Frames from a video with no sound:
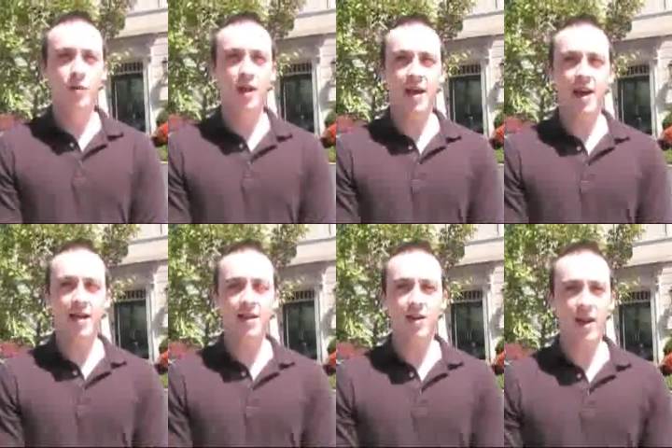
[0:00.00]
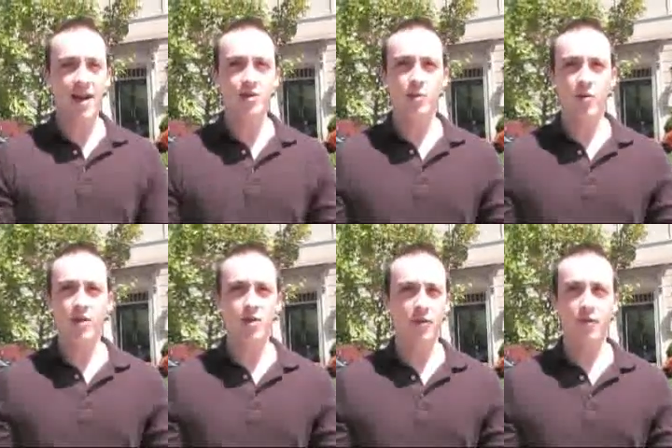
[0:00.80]
But they got international
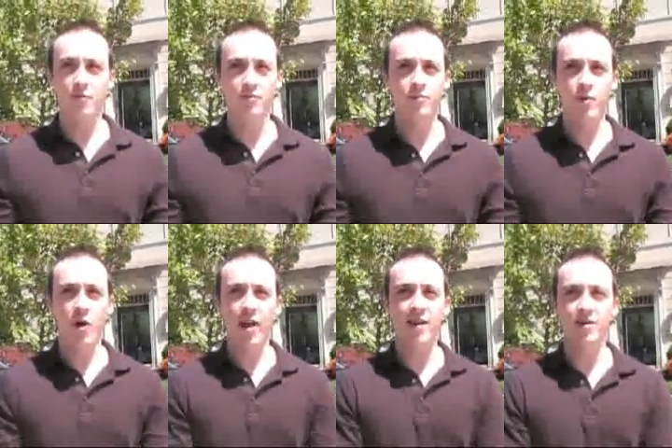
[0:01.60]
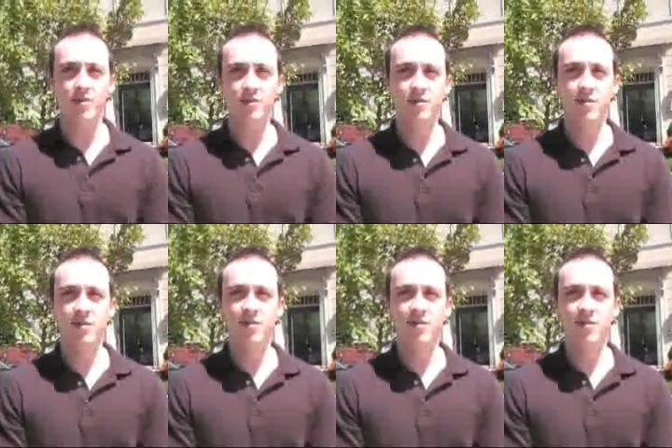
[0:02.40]
pressure from all angles.